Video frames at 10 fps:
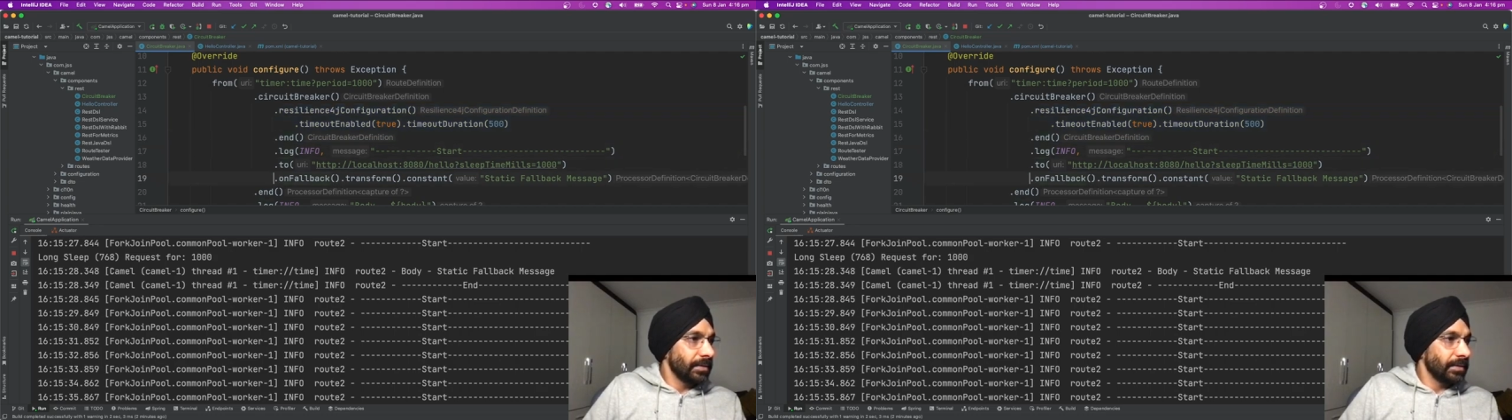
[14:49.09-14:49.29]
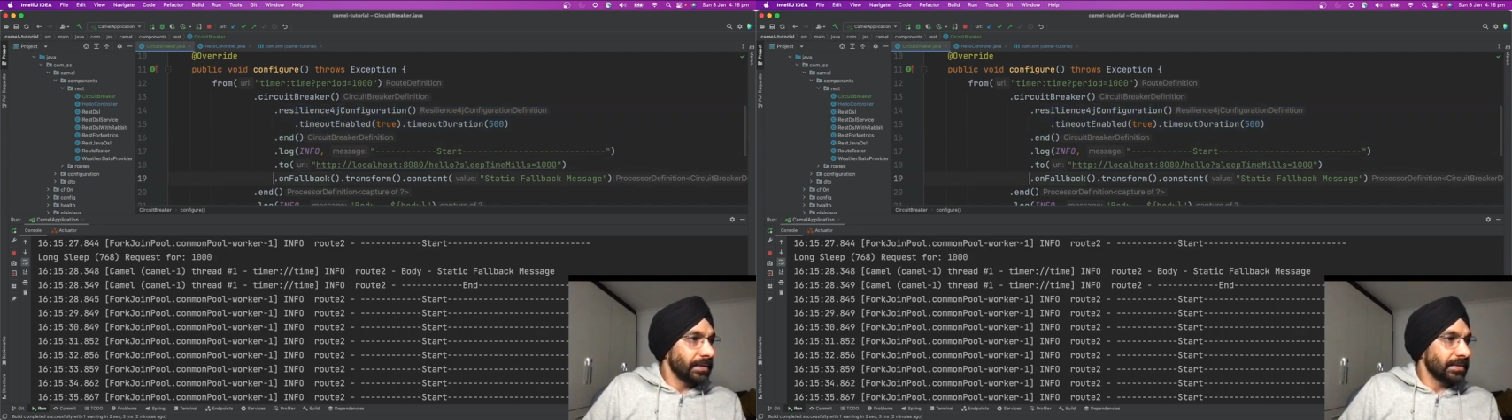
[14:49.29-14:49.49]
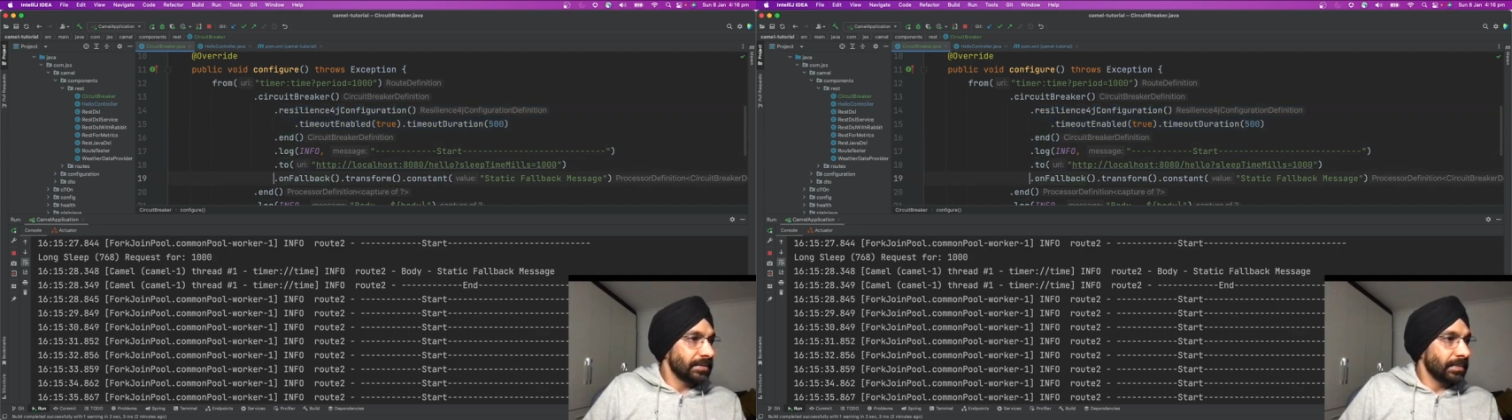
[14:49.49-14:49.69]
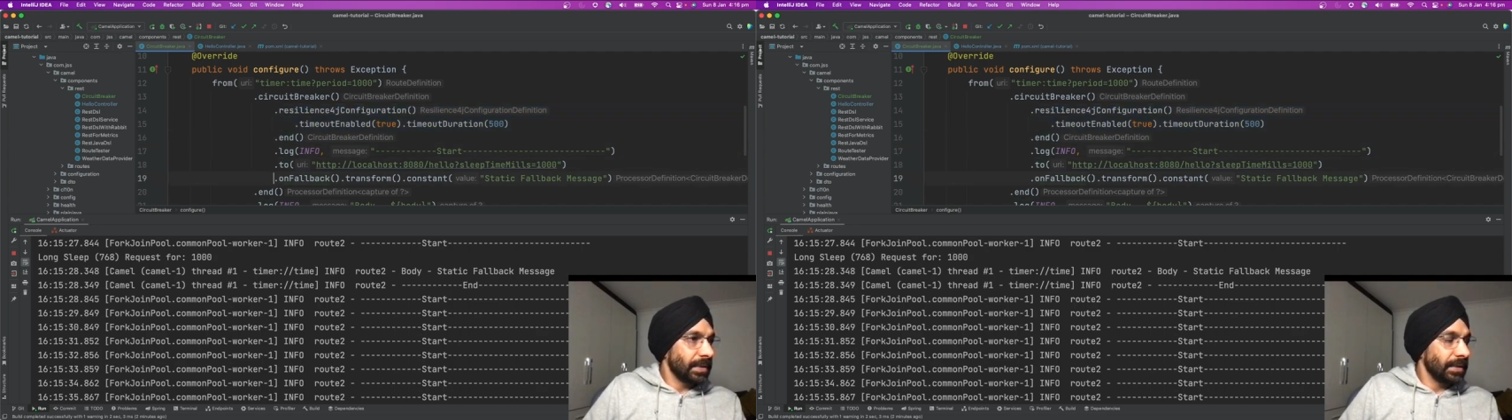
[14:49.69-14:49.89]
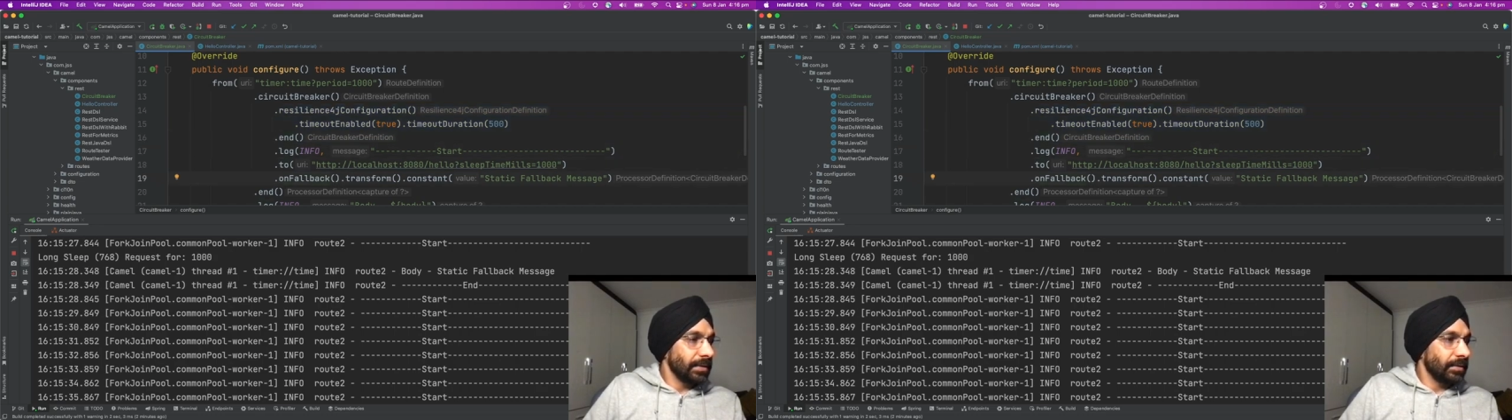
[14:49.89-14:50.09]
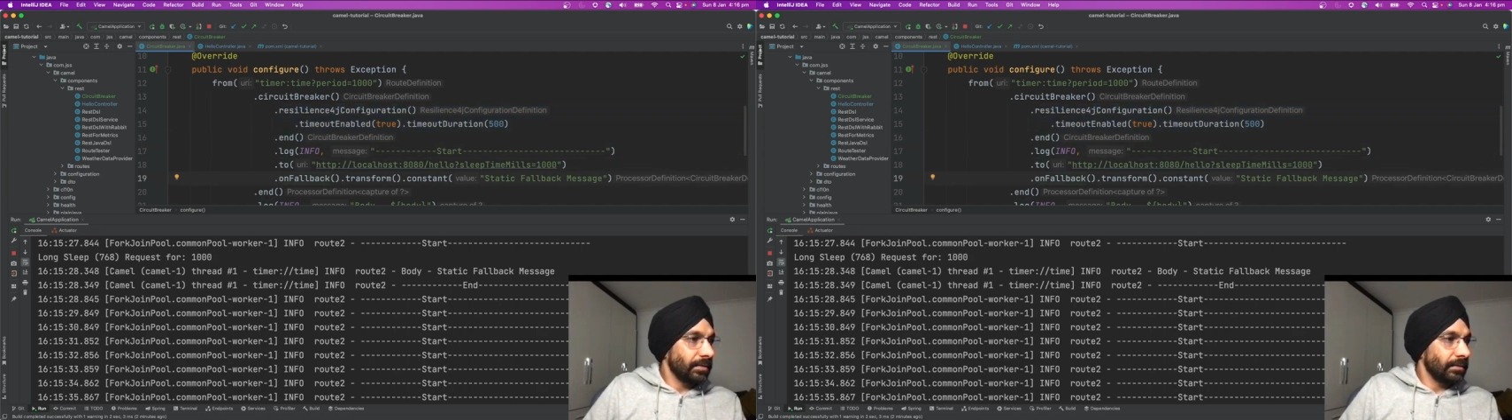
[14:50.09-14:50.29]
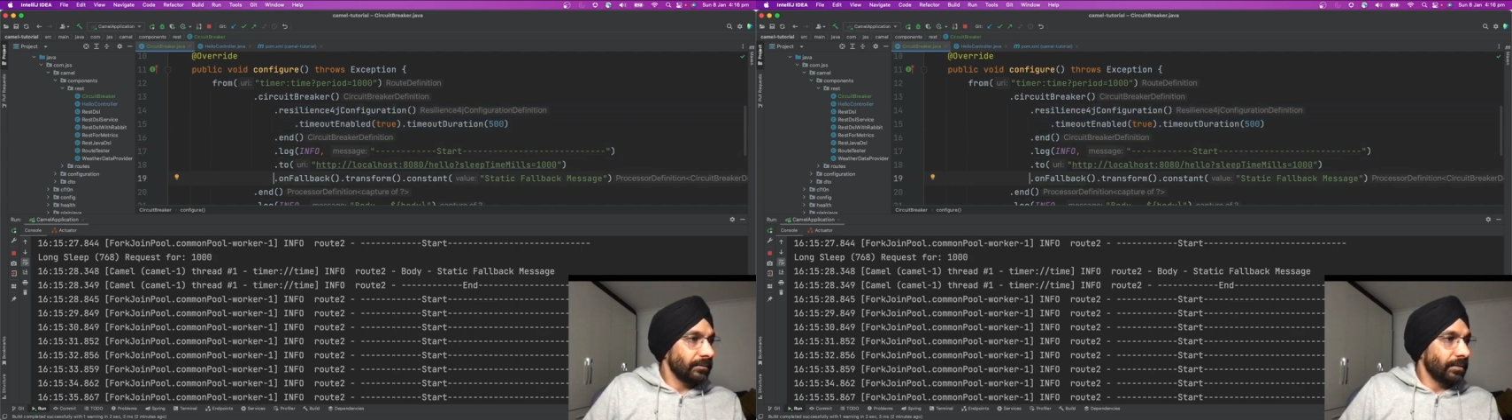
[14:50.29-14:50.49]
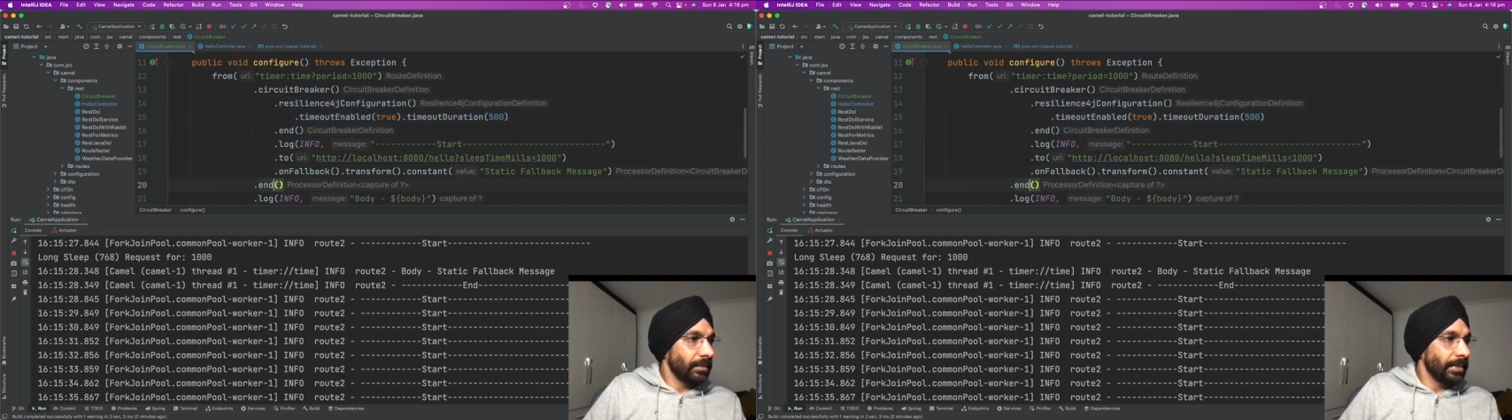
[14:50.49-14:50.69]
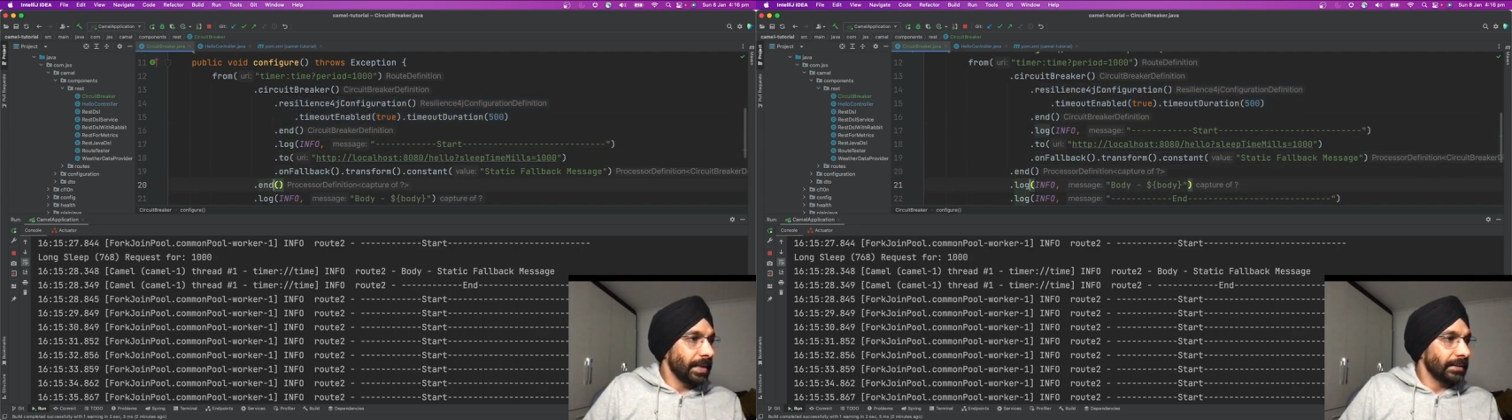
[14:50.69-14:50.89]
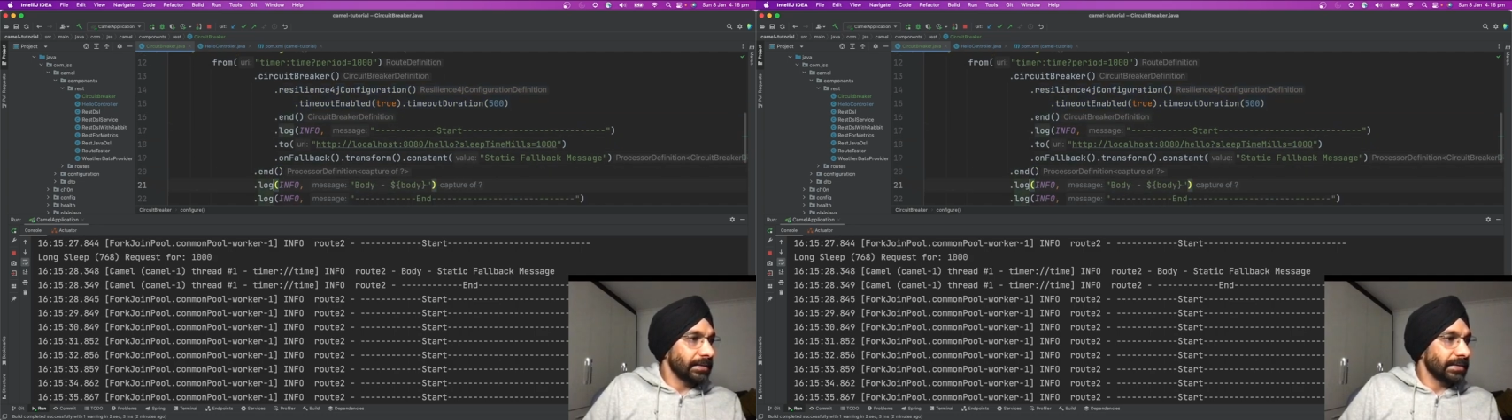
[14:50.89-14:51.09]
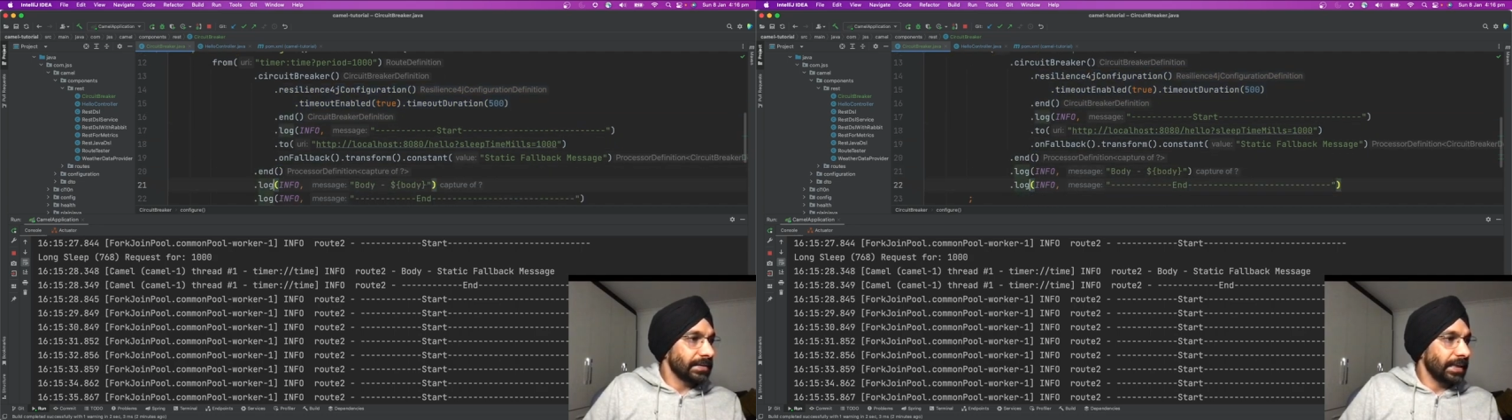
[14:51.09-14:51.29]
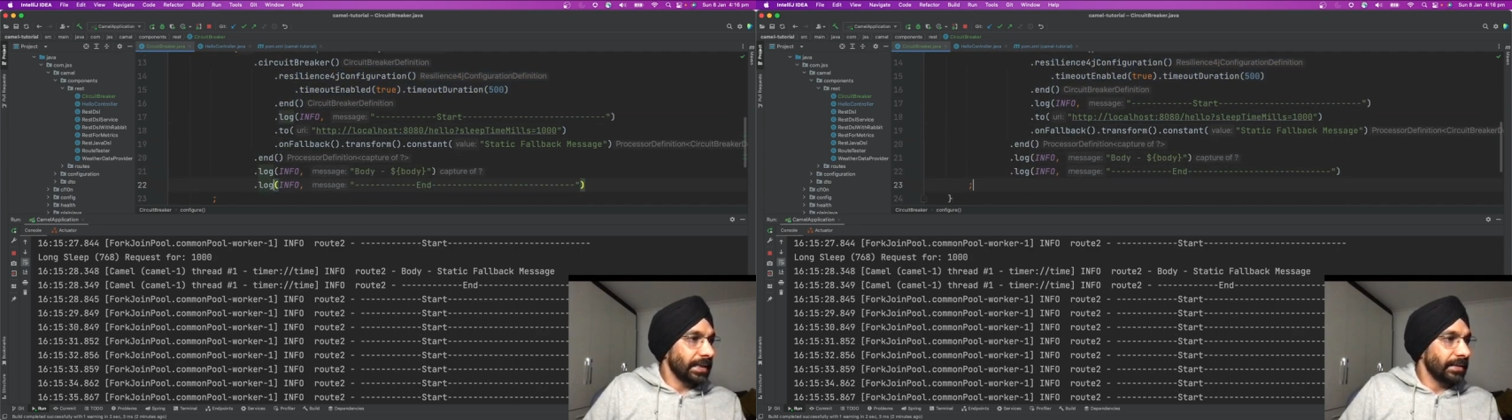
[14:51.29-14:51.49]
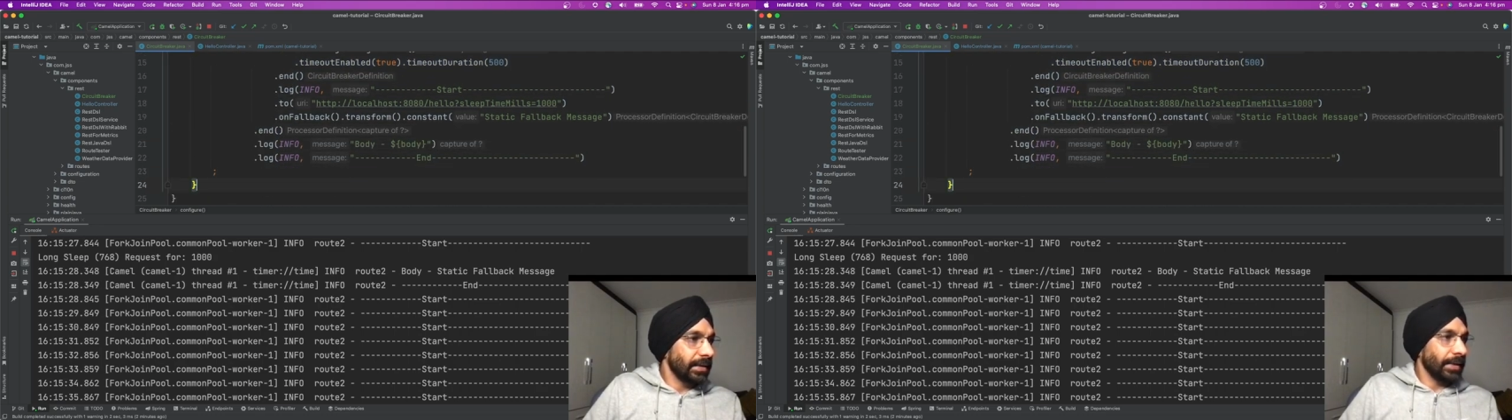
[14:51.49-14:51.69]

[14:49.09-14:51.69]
this is my on fallback. This is end.